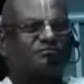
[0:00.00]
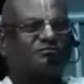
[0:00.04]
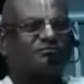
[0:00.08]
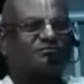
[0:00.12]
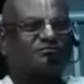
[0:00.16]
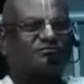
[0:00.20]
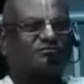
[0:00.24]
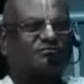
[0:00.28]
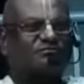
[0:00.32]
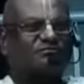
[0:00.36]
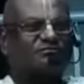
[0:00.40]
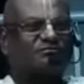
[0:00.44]

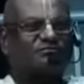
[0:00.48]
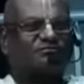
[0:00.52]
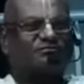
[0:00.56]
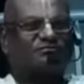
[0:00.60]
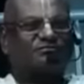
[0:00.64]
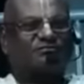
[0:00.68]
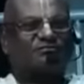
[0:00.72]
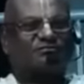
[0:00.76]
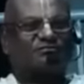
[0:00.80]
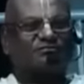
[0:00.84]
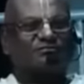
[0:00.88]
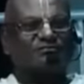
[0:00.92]

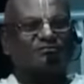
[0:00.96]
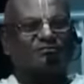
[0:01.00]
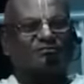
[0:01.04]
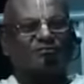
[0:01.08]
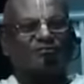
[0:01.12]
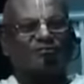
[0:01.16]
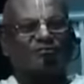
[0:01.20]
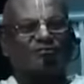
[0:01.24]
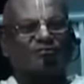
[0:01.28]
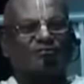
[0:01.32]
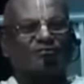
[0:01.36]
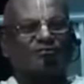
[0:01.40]

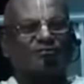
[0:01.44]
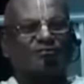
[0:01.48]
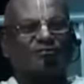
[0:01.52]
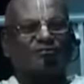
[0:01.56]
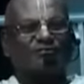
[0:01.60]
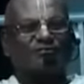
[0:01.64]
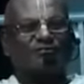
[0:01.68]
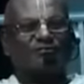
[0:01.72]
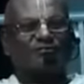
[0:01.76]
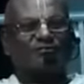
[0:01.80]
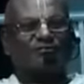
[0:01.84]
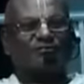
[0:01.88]

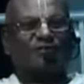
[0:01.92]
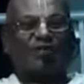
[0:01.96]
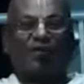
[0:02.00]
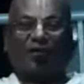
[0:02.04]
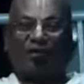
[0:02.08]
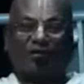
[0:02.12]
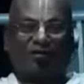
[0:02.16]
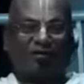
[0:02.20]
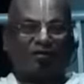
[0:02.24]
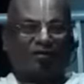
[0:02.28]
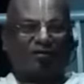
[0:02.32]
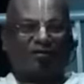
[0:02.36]

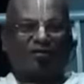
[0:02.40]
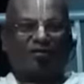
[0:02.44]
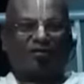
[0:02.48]
Nothing is said.